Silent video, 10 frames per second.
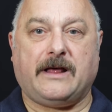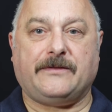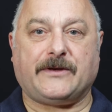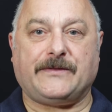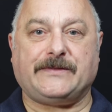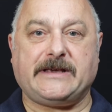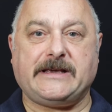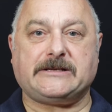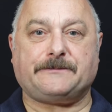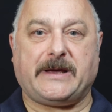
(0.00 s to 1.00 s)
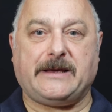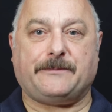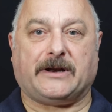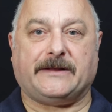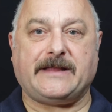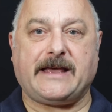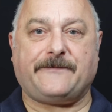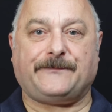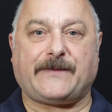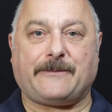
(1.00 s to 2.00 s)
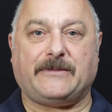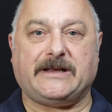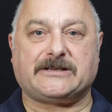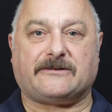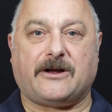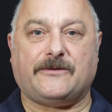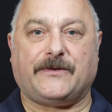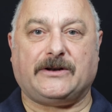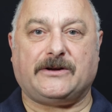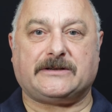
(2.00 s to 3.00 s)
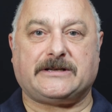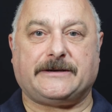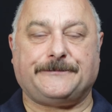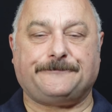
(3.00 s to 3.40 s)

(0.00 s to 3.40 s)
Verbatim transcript: that these people and their families are overlooked.